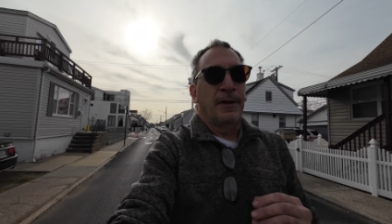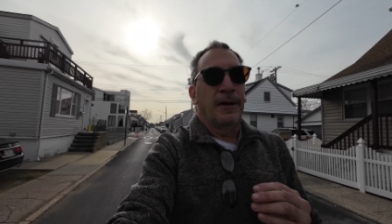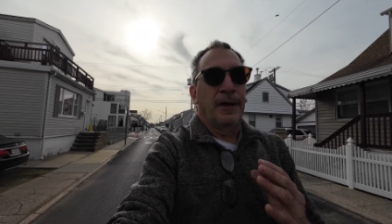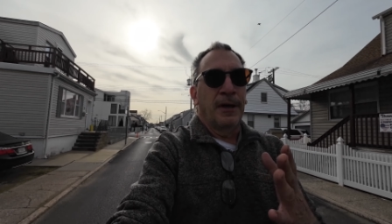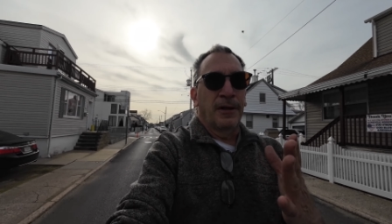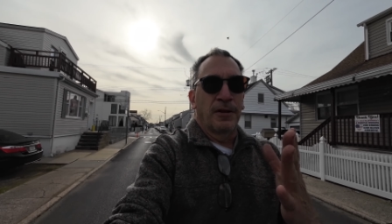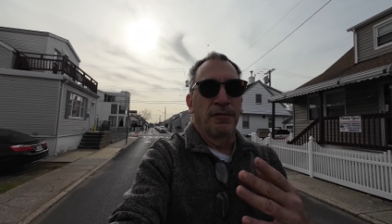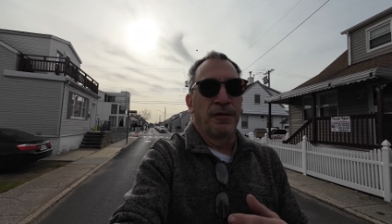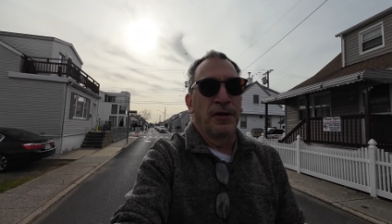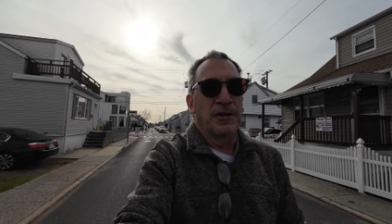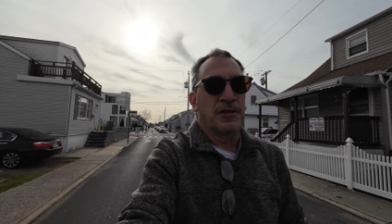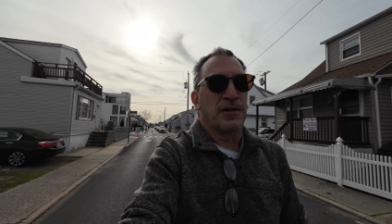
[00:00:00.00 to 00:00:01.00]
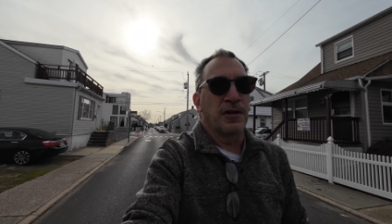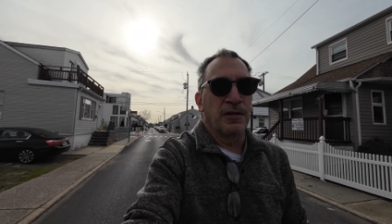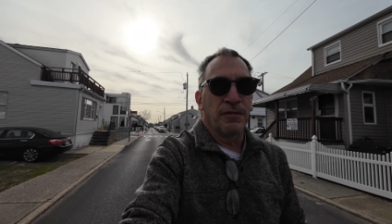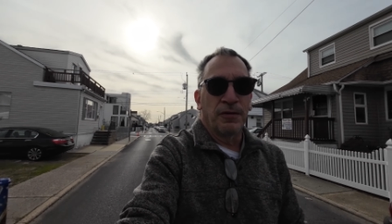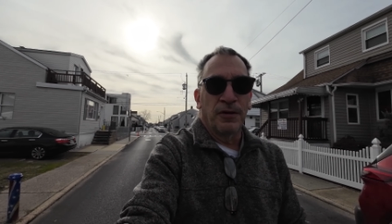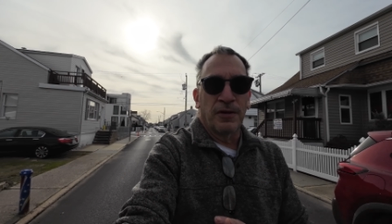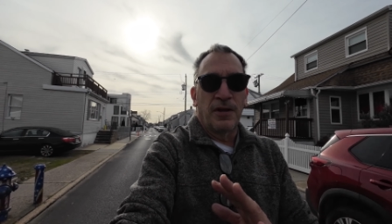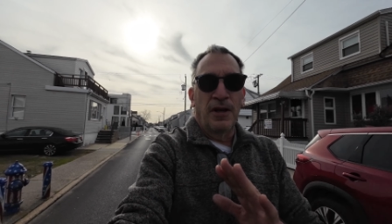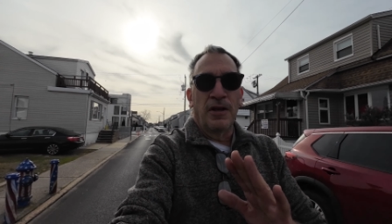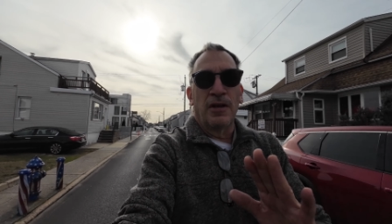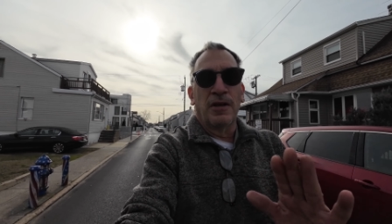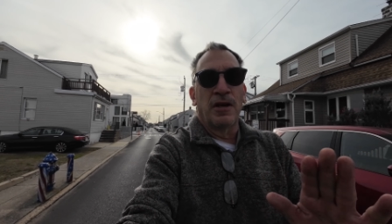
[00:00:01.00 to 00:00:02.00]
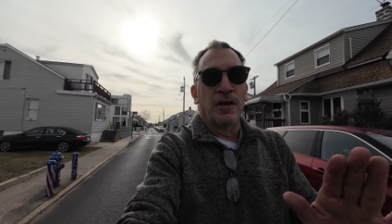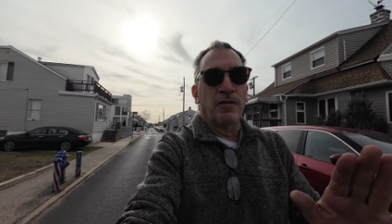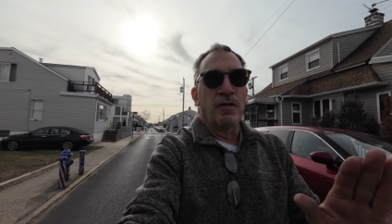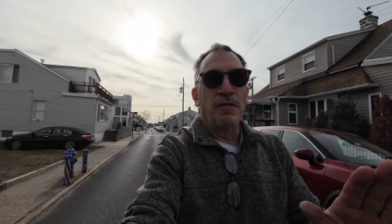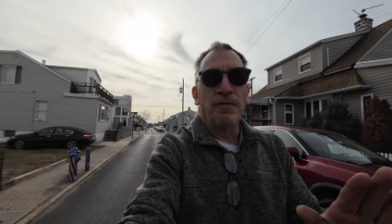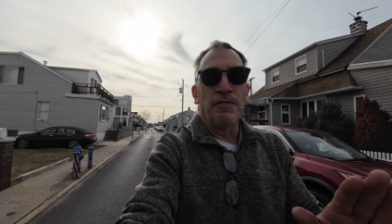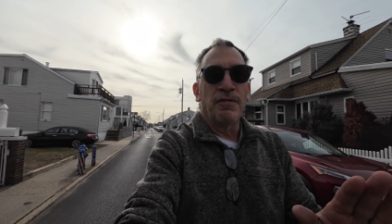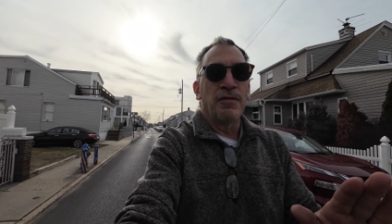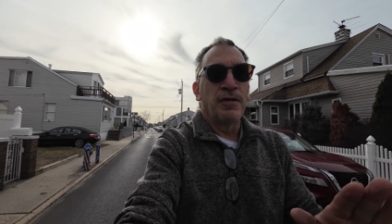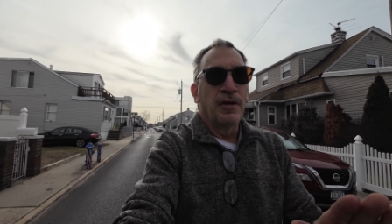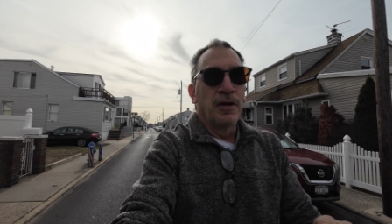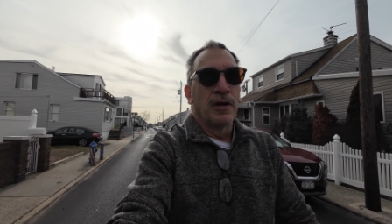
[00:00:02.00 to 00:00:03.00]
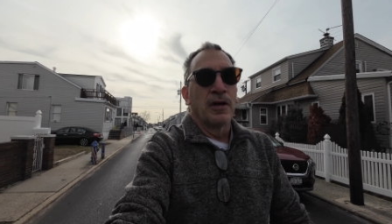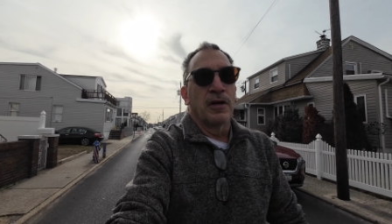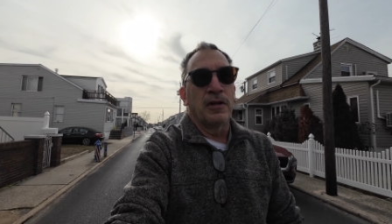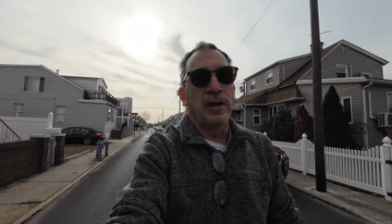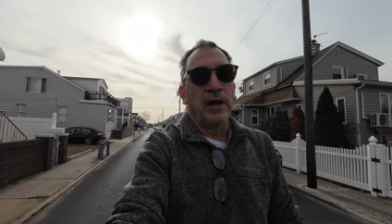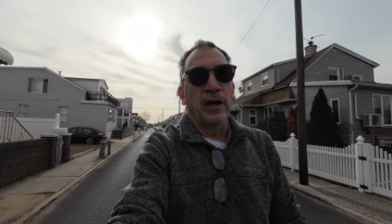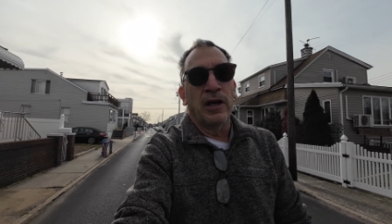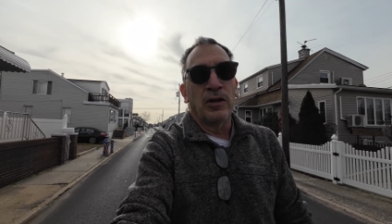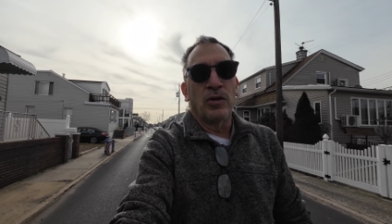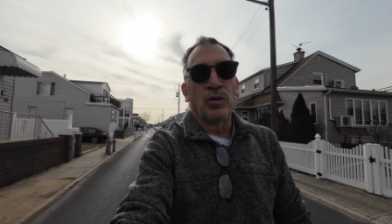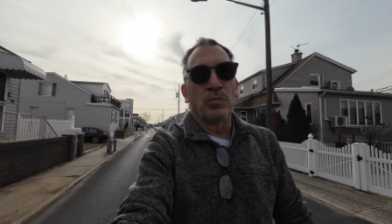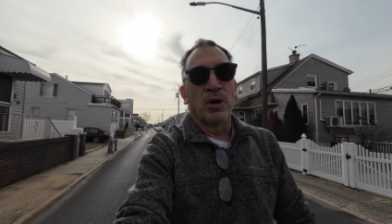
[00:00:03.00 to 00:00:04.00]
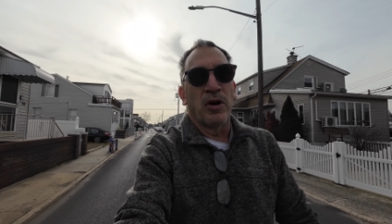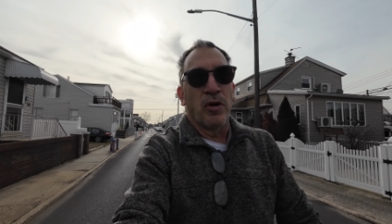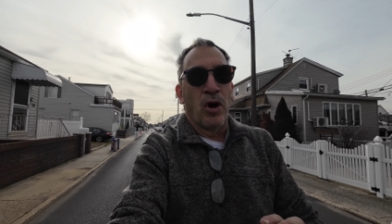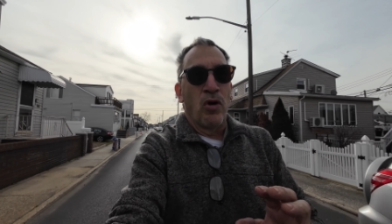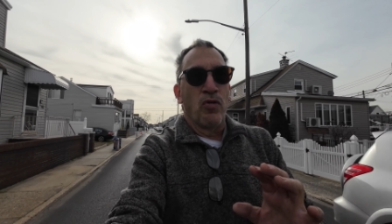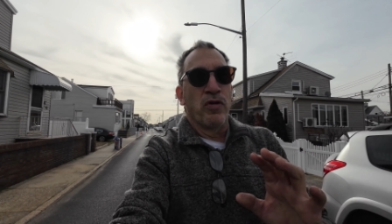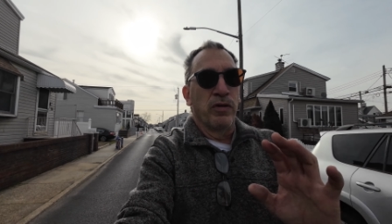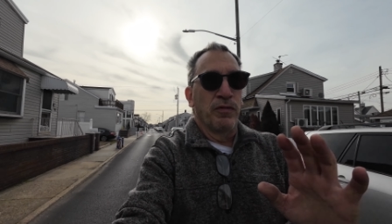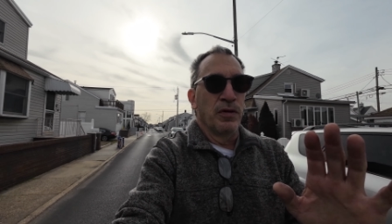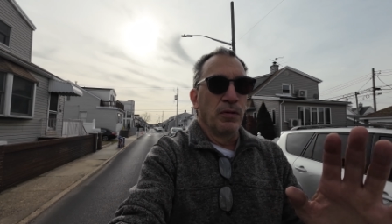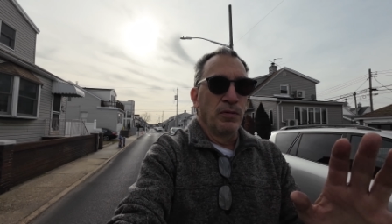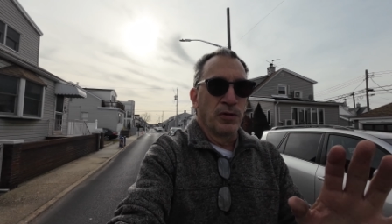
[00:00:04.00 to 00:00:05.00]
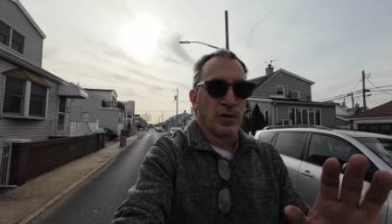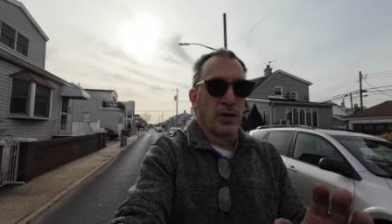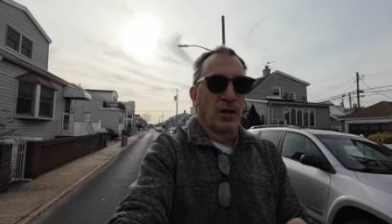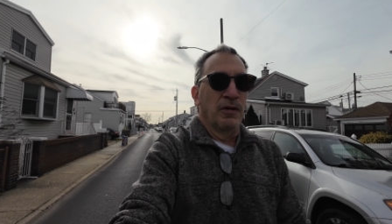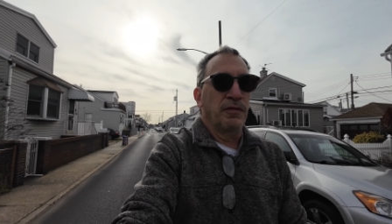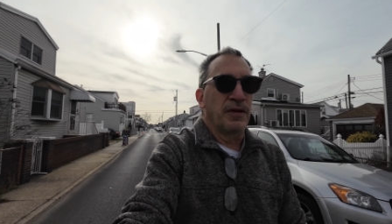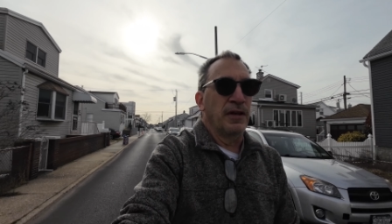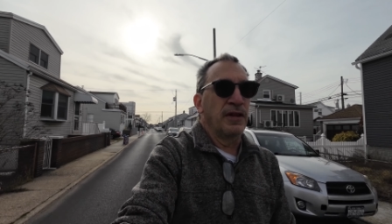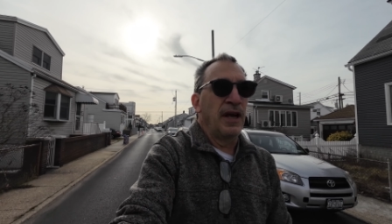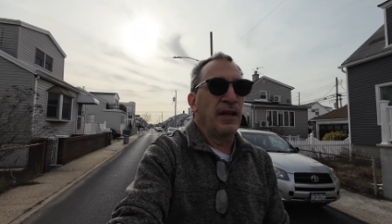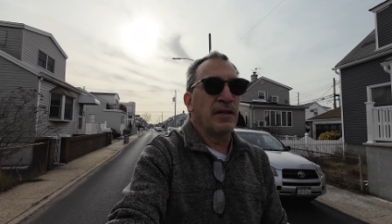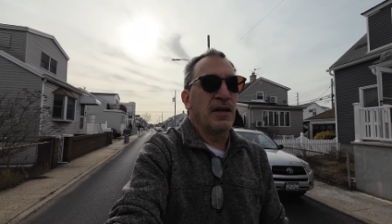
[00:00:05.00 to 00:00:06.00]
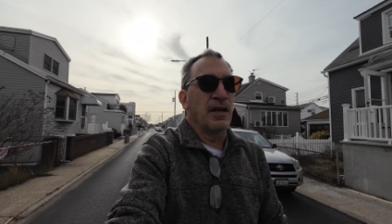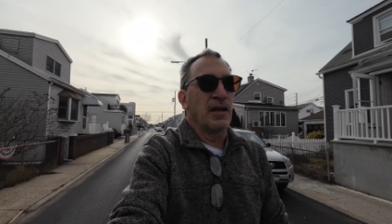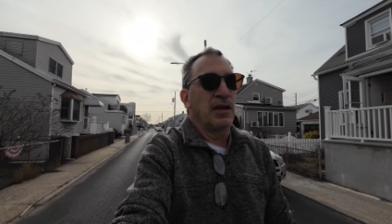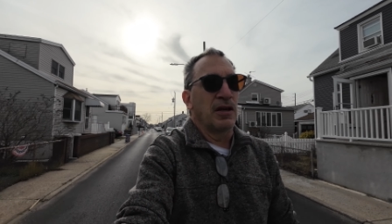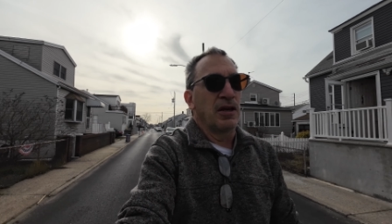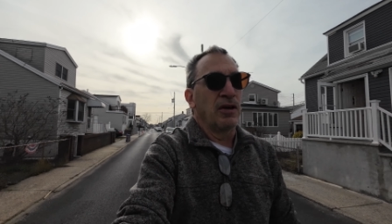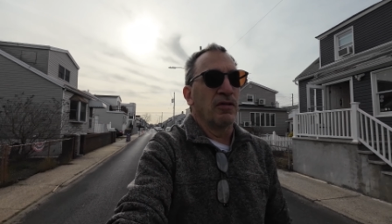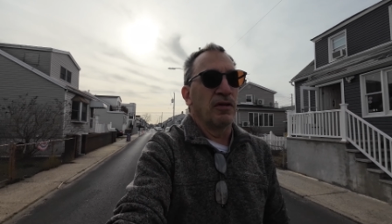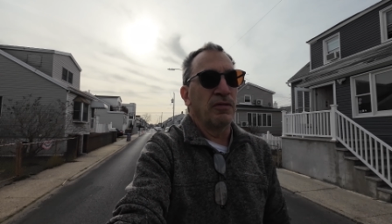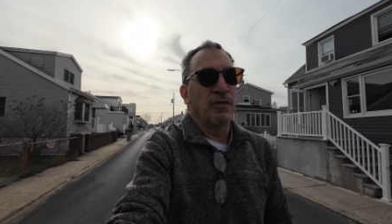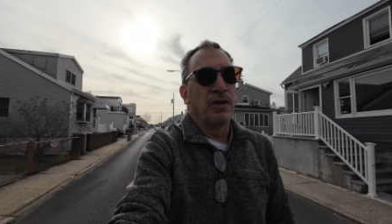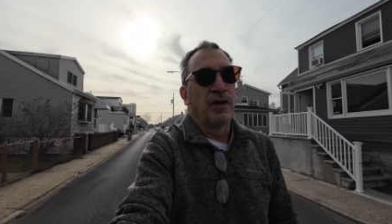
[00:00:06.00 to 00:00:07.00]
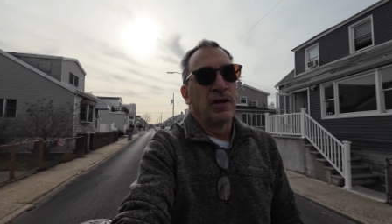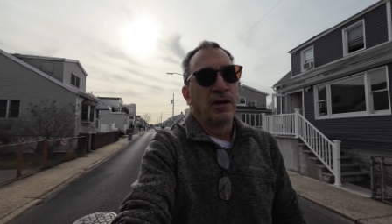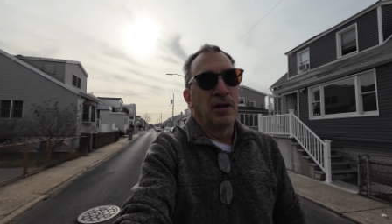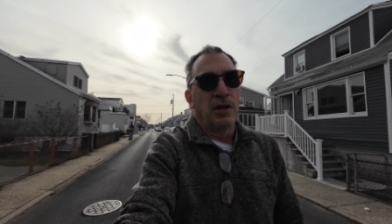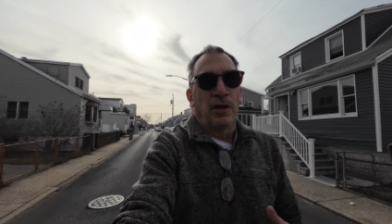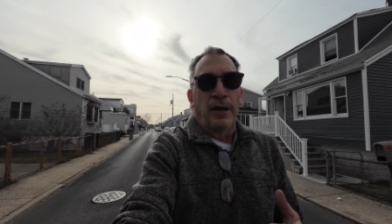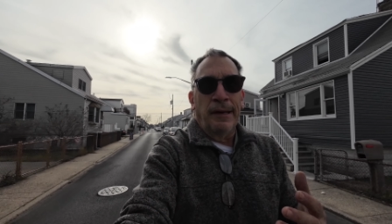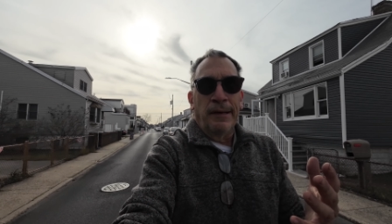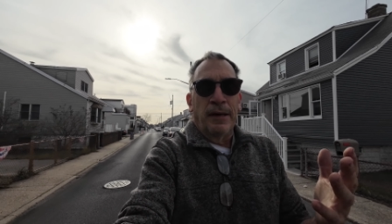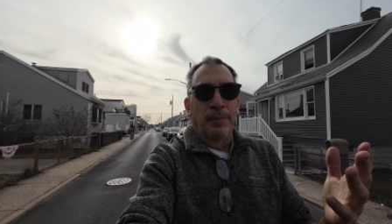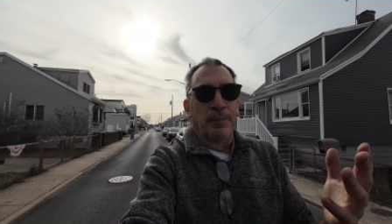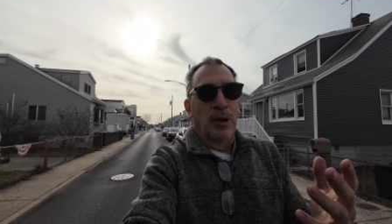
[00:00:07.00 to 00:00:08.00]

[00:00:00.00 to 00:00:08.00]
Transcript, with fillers: I got the fun stuff all taken care of. Now I got to do my review stuff, get that taken care of, and get